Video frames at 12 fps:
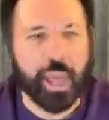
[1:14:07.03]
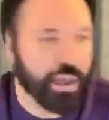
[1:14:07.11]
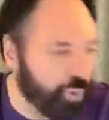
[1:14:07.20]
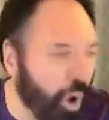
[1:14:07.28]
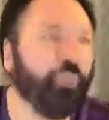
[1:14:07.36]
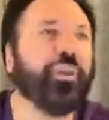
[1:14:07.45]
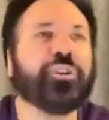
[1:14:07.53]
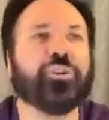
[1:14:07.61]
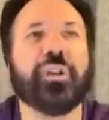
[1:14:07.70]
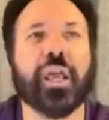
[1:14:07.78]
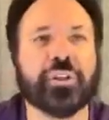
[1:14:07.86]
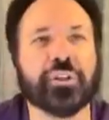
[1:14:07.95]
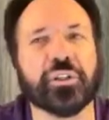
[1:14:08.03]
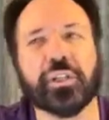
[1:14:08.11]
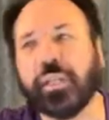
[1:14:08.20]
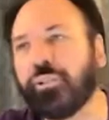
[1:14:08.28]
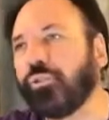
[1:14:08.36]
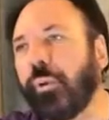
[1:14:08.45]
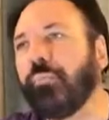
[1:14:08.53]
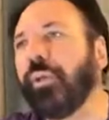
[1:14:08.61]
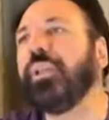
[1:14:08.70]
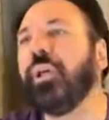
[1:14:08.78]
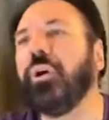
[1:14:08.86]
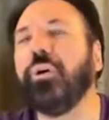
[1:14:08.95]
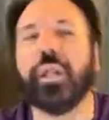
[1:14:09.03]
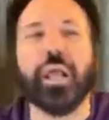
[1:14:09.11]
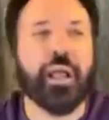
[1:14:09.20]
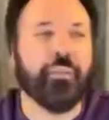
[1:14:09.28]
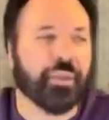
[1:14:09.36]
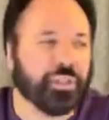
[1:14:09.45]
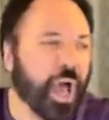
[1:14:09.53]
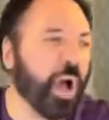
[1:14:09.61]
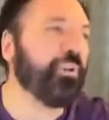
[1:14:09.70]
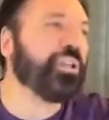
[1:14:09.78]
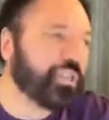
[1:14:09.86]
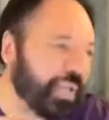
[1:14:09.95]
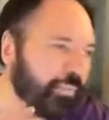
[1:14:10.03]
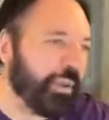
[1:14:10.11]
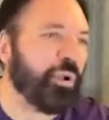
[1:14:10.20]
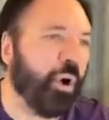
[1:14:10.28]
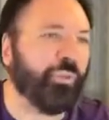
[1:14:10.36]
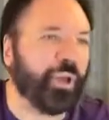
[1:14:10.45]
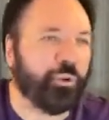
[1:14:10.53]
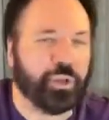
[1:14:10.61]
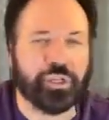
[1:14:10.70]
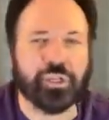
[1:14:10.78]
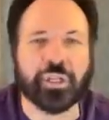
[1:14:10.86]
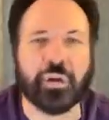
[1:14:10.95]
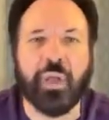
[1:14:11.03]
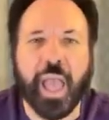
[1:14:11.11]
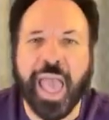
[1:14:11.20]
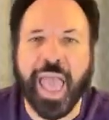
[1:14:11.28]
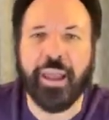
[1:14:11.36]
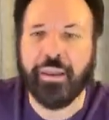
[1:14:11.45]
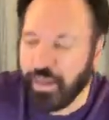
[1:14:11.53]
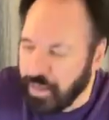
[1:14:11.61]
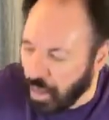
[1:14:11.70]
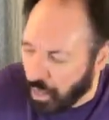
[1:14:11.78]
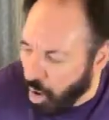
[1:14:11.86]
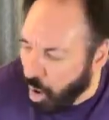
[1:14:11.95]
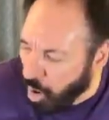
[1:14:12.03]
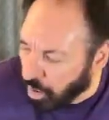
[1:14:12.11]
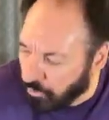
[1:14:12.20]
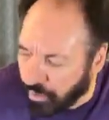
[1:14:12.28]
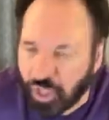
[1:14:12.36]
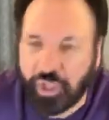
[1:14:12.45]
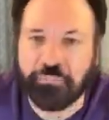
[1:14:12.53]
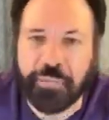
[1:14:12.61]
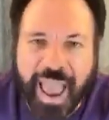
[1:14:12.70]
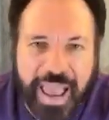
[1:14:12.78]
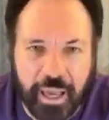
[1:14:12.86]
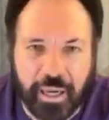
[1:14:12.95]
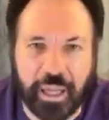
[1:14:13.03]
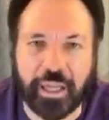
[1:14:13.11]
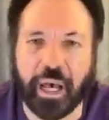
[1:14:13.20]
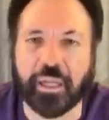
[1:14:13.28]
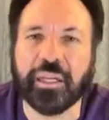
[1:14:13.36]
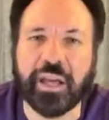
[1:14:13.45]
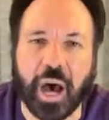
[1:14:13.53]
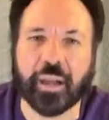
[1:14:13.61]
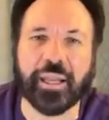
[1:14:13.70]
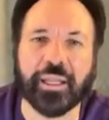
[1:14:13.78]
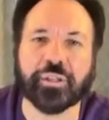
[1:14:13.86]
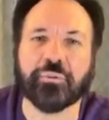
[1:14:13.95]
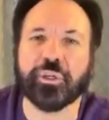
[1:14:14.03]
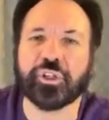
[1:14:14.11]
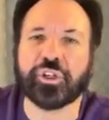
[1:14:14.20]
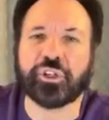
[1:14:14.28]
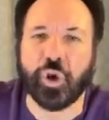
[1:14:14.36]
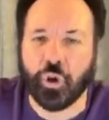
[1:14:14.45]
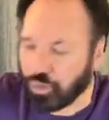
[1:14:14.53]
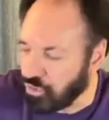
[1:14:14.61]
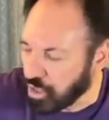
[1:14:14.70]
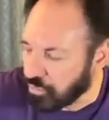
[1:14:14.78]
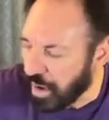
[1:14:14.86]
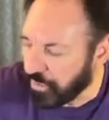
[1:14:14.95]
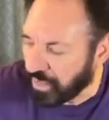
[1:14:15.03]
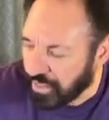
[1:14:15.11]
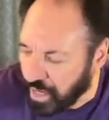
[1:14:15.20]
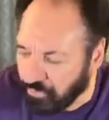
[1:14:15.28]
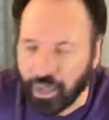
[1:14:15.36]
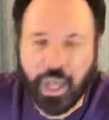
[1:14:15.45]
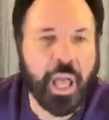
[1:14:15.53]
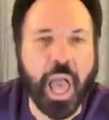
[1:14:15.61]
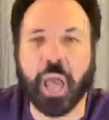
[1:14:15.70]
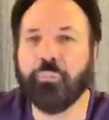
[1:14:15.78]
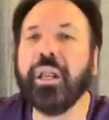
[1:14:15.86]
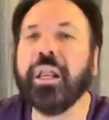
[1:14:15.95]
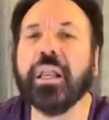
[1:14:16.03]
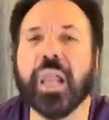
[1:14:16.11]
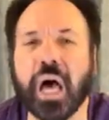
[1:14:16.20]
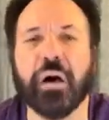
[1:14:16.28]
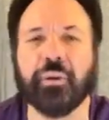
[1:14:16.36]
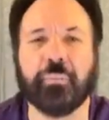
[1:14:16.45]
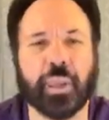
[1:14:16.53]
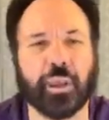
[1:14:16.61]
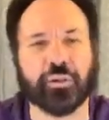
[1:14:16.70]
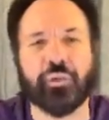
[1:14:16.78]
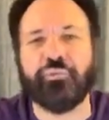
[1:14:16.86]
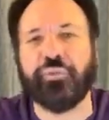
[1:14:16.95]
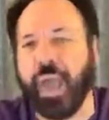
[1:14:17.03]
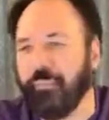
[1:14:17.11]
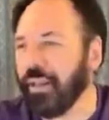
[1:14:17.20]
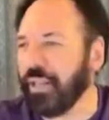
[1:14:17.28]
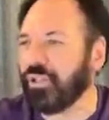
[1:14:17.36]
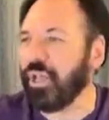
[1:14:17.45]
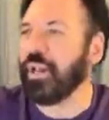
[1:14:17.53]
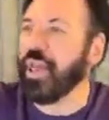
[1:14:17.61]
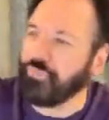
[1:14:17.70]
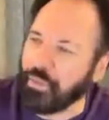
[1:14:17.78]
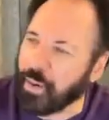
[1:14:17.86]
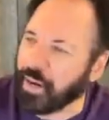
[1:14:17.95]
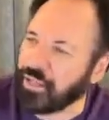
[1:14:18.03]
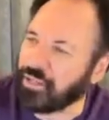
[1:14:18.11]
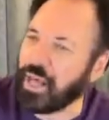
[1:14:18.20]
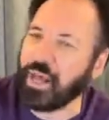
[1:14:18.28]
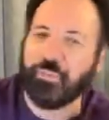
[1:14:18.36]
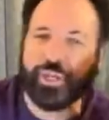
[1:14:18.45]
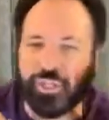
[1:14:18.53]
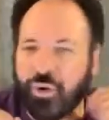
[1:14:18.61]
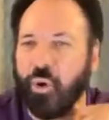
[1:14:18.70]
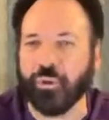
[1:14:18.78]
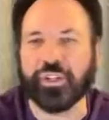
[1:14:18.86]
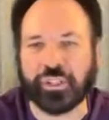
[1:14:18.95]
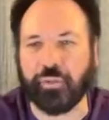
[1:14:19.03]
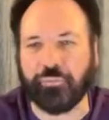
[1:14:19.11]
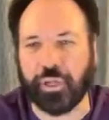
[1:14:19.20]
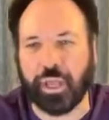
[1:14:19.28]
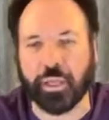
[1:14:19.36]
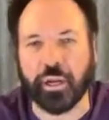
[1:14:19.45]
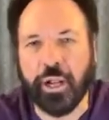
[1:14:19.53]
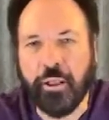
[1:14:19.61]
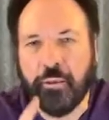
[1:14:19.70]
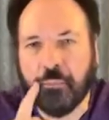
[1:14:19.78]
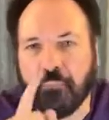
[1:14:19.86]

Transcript: We have all these traditions and this is what we do and this is how we celebrate all the Christian stuff and all of it is pagan and ungodly and it was sold to us by the devil and we love it because the family is there and everybody's there and we do all this stuff together.